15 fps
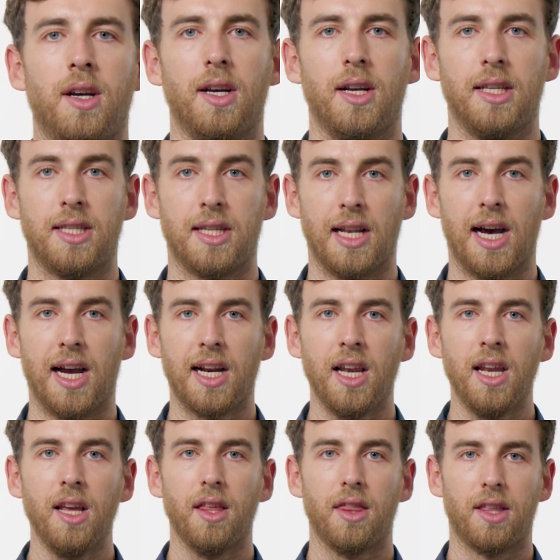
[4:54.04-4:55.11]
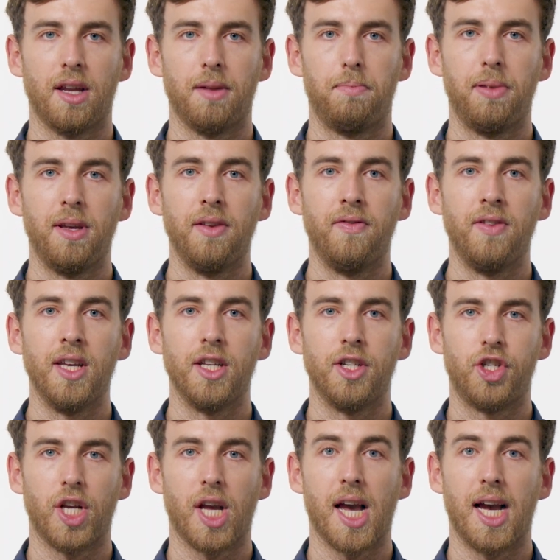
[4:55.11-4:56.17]
It's likely that
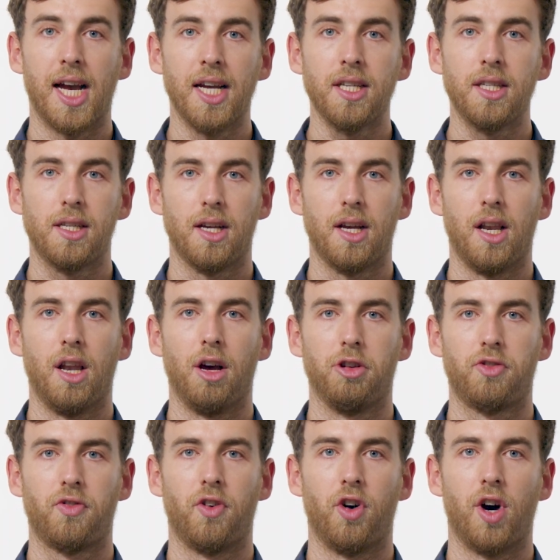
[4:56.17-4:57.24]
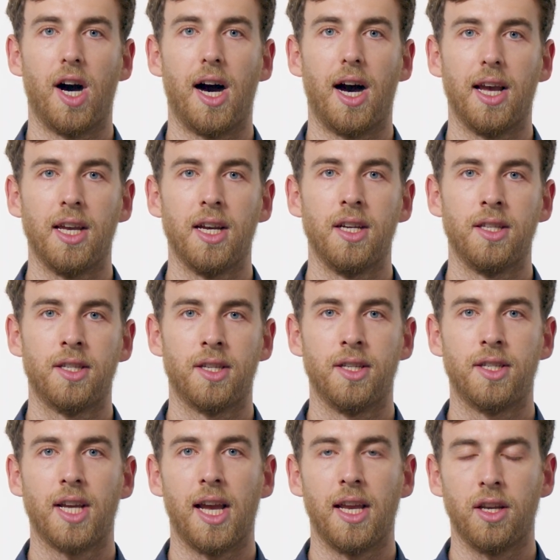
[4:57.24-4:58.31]
PV-GIS allows for a higher
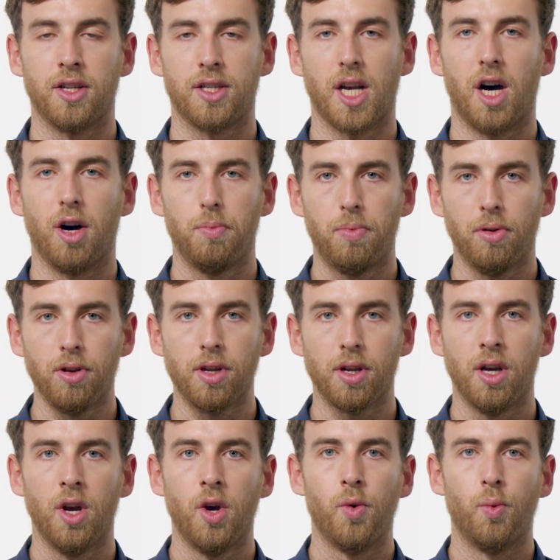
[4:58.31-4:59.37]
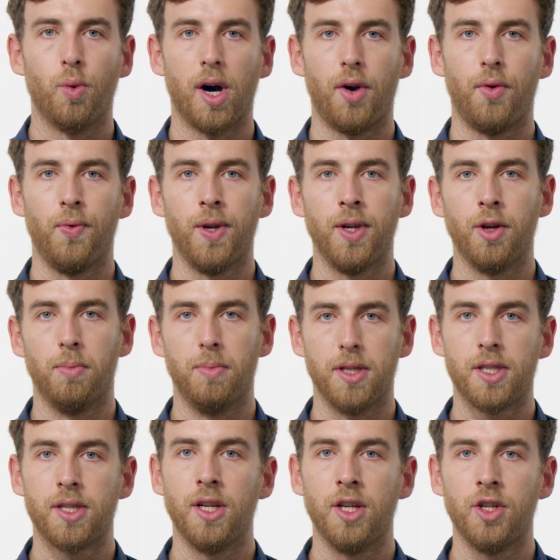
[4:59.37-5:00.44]
instantaneous output, while
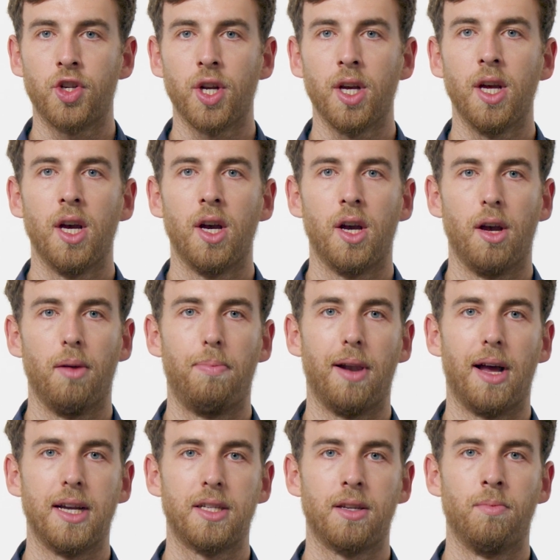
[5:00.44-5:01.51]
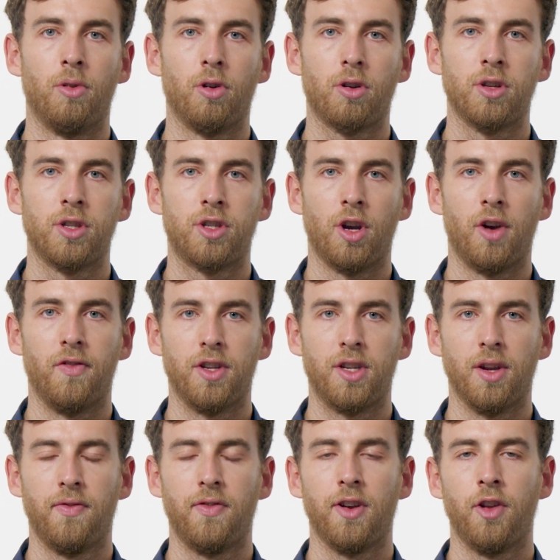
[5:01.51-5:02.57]
Renewables Ninja applies a more
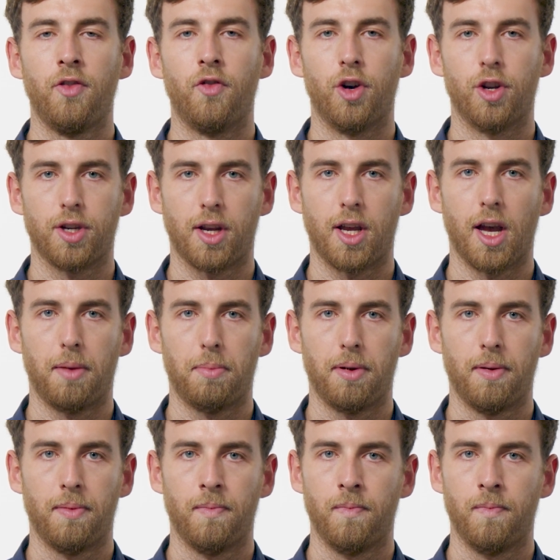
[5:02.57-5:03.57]
conservative inverter cap.